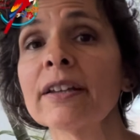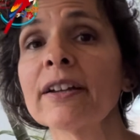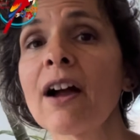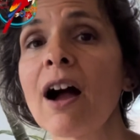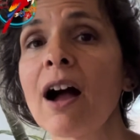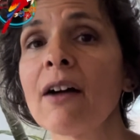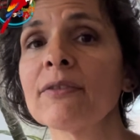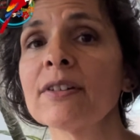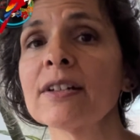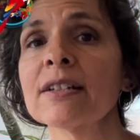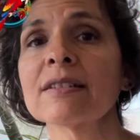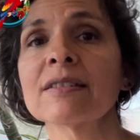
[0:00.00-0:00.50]

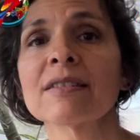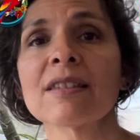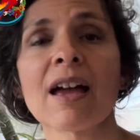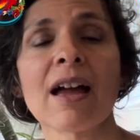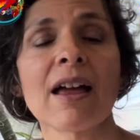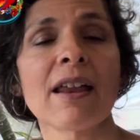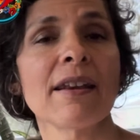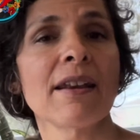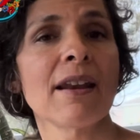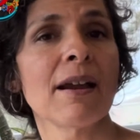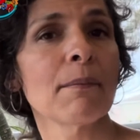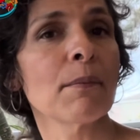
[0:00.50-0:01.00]
obvious
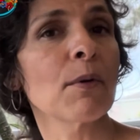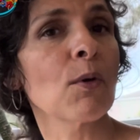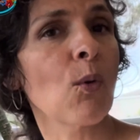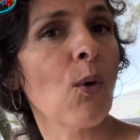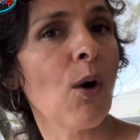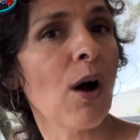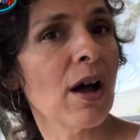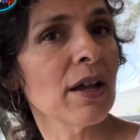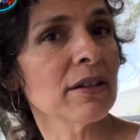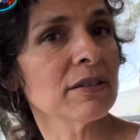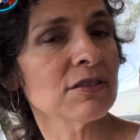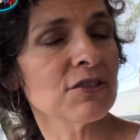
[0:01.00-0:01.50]
that, number
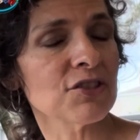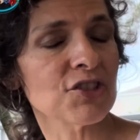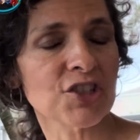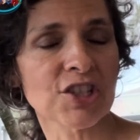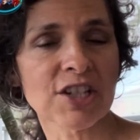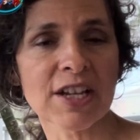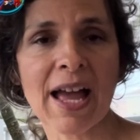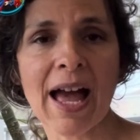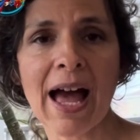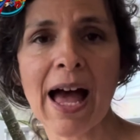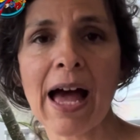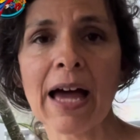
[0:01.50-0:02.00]
one,
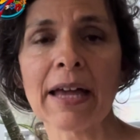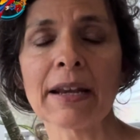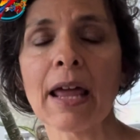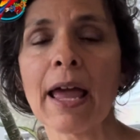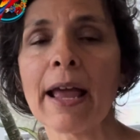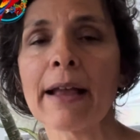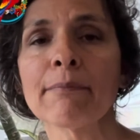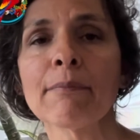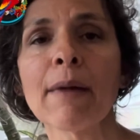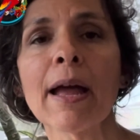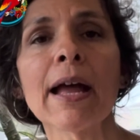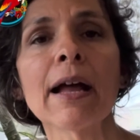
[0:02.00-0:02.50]
she had
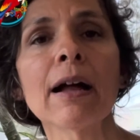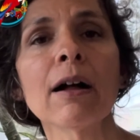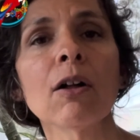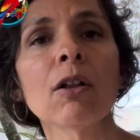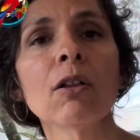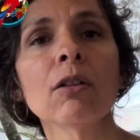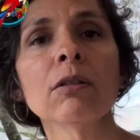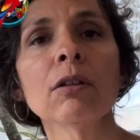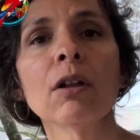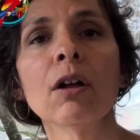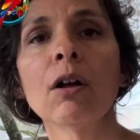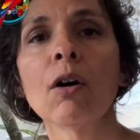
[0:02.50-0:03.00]
a
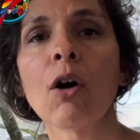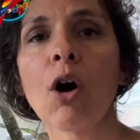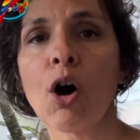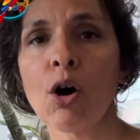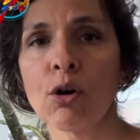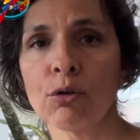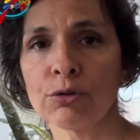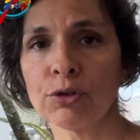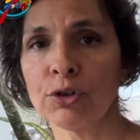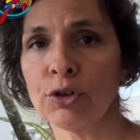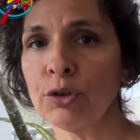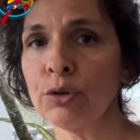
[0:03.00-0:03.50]
male
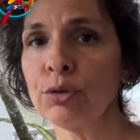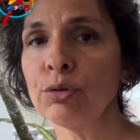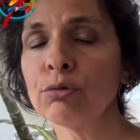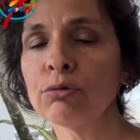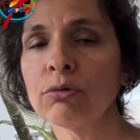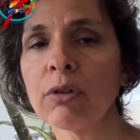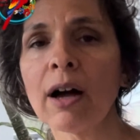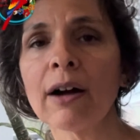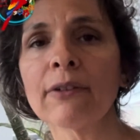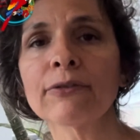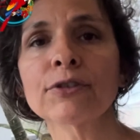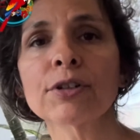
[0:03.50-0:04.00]
owner who
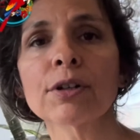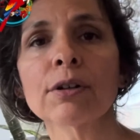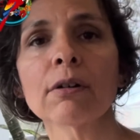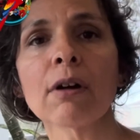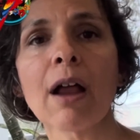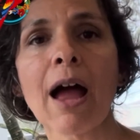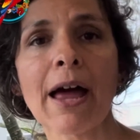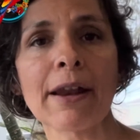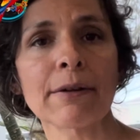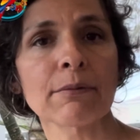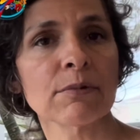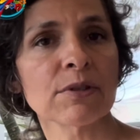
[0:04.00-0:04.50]
loved her
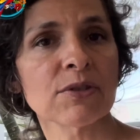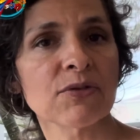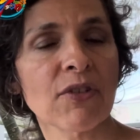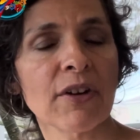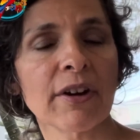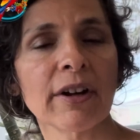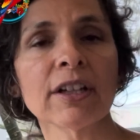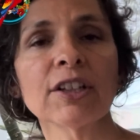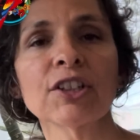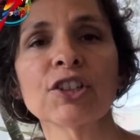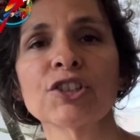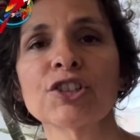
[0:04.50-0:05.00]
and was
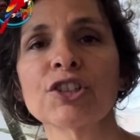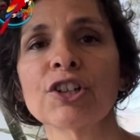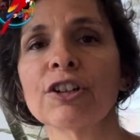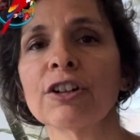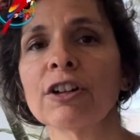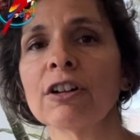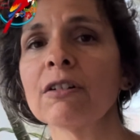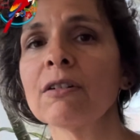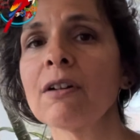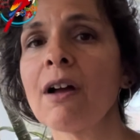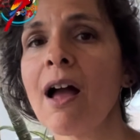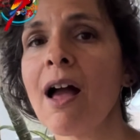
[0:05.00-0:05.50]
very good to
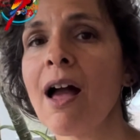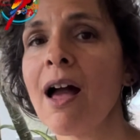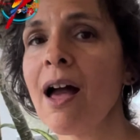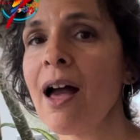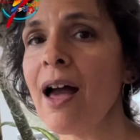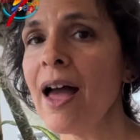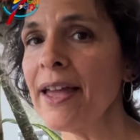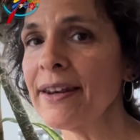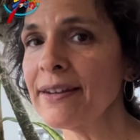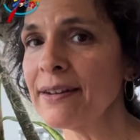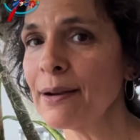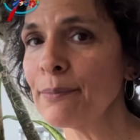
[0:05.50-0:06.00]
her.
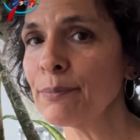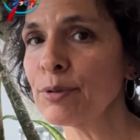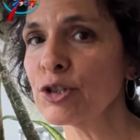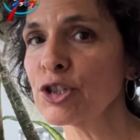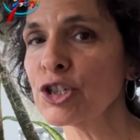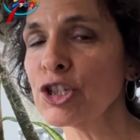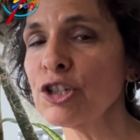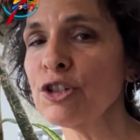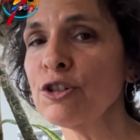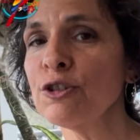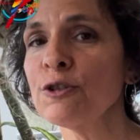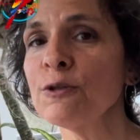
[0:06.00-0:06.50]
And number
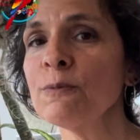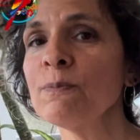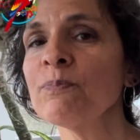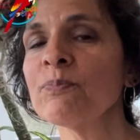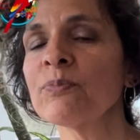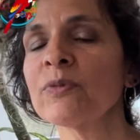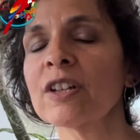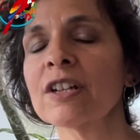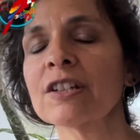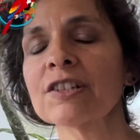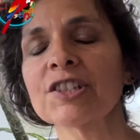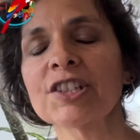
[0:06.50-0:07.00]
two,
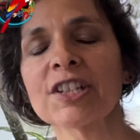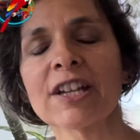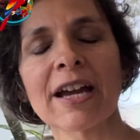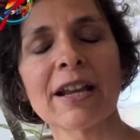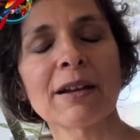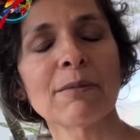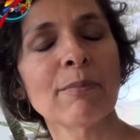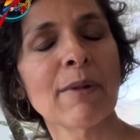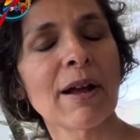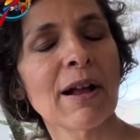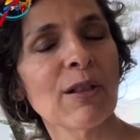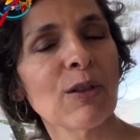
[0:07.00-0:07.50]
she had
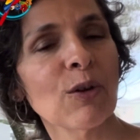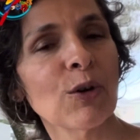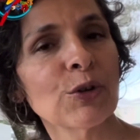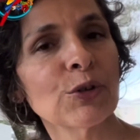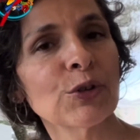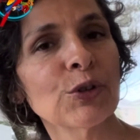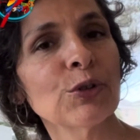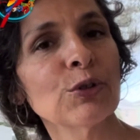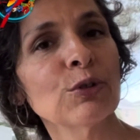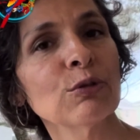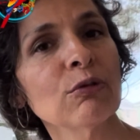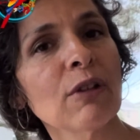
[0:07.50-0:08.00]
a male
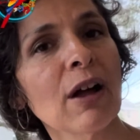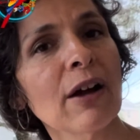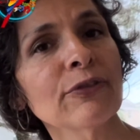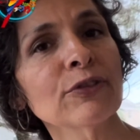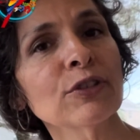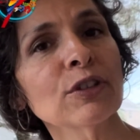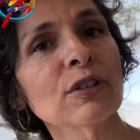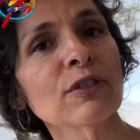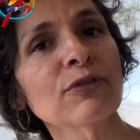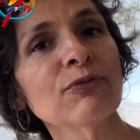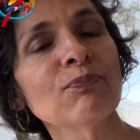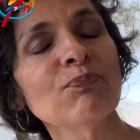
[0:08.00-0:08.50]
owner who loved
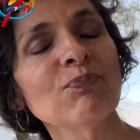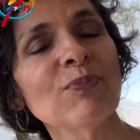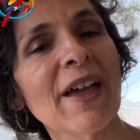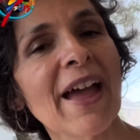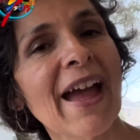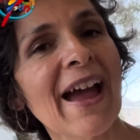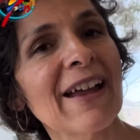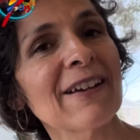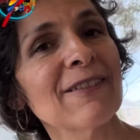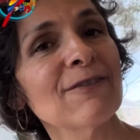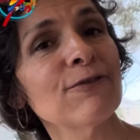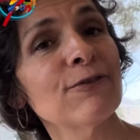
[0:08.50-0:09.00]
her
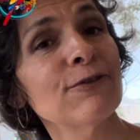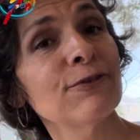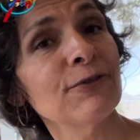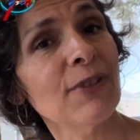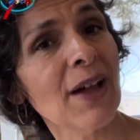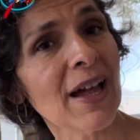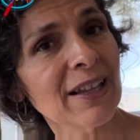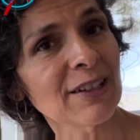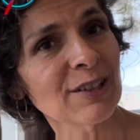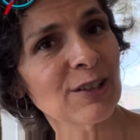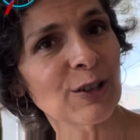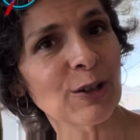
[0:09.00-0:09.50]
and
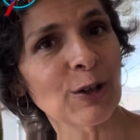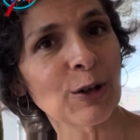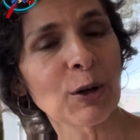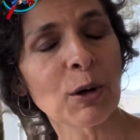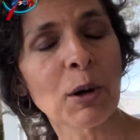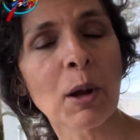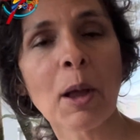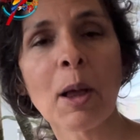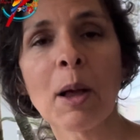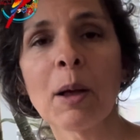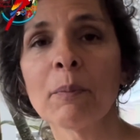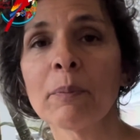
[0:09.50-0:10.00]
fed her,
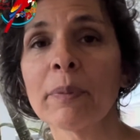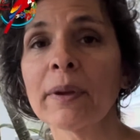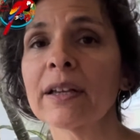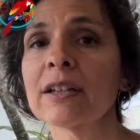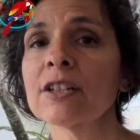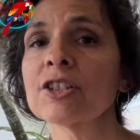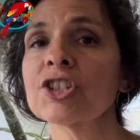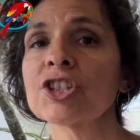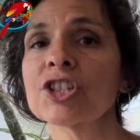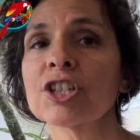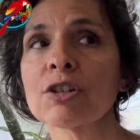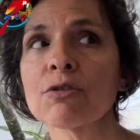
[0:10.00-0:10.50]

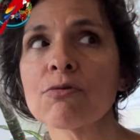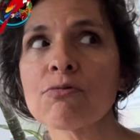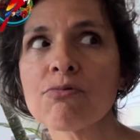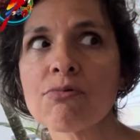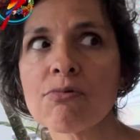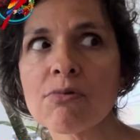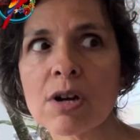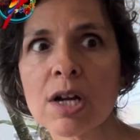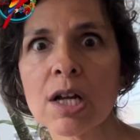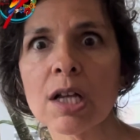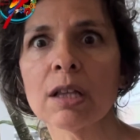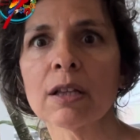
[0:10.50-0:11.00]
because she
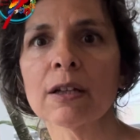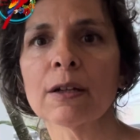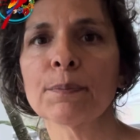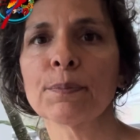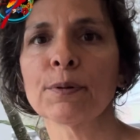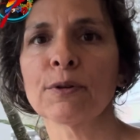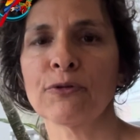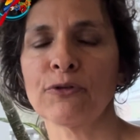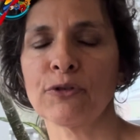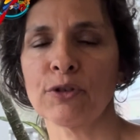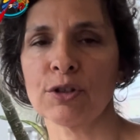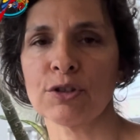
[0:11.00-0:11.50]
really
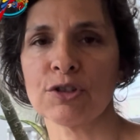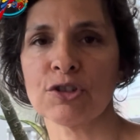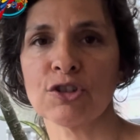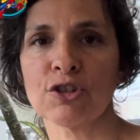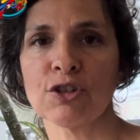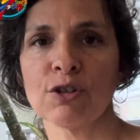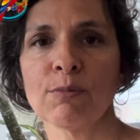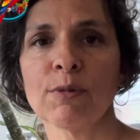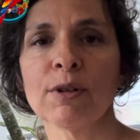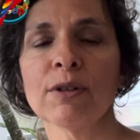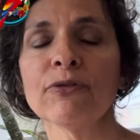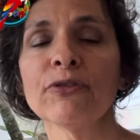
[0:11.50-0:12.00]
prefers
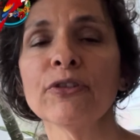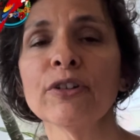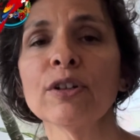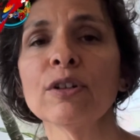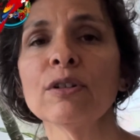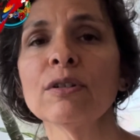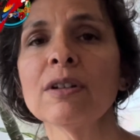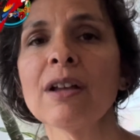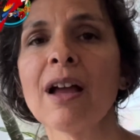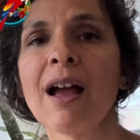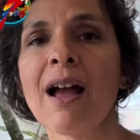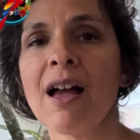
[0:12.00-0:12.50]
human
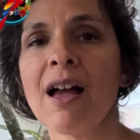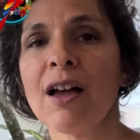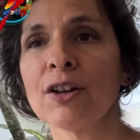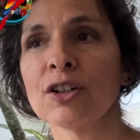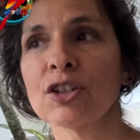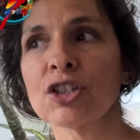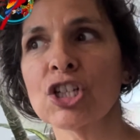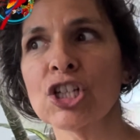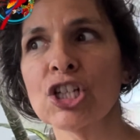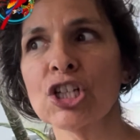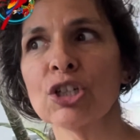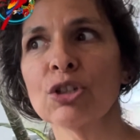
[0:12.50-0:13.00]
food
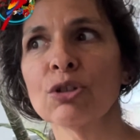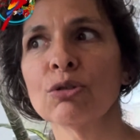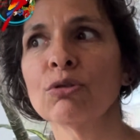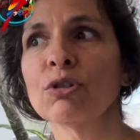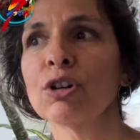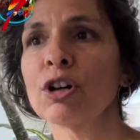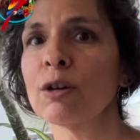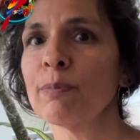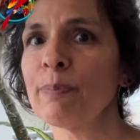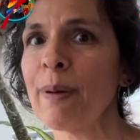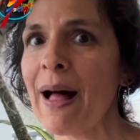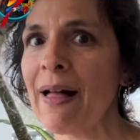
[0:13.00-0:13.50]
to
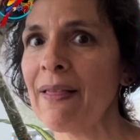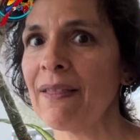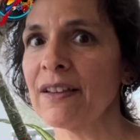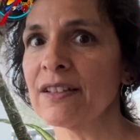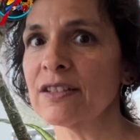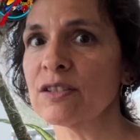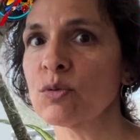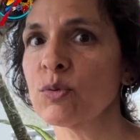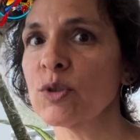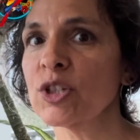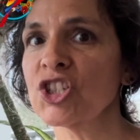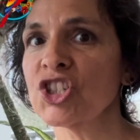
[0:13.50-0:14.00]
her
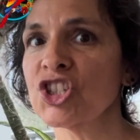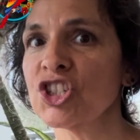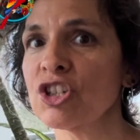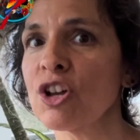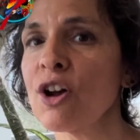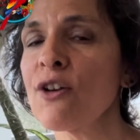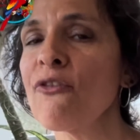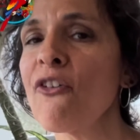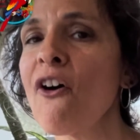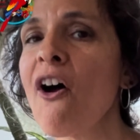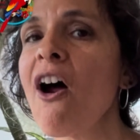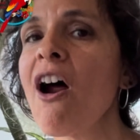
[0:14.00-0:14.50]
pellets, which
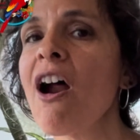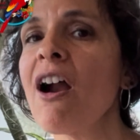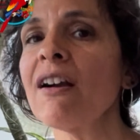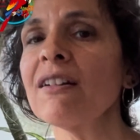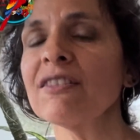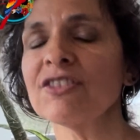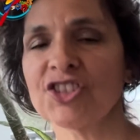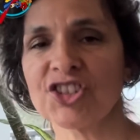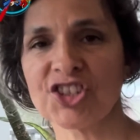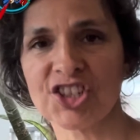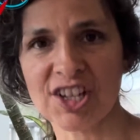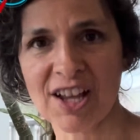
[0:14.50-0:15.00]
so far
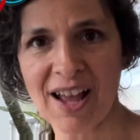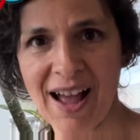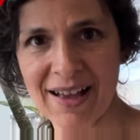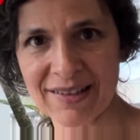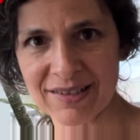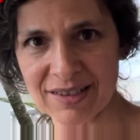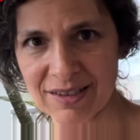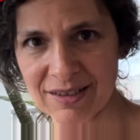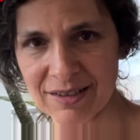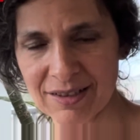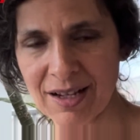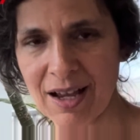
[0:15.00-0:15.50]
she
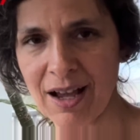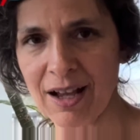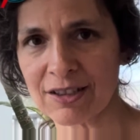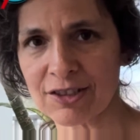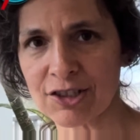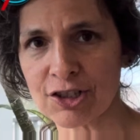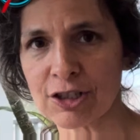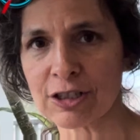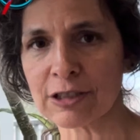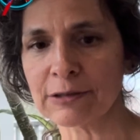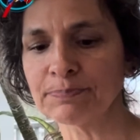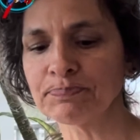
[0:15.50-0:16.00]
hasn't
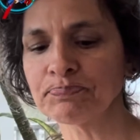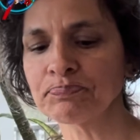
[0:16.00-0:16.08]
touched.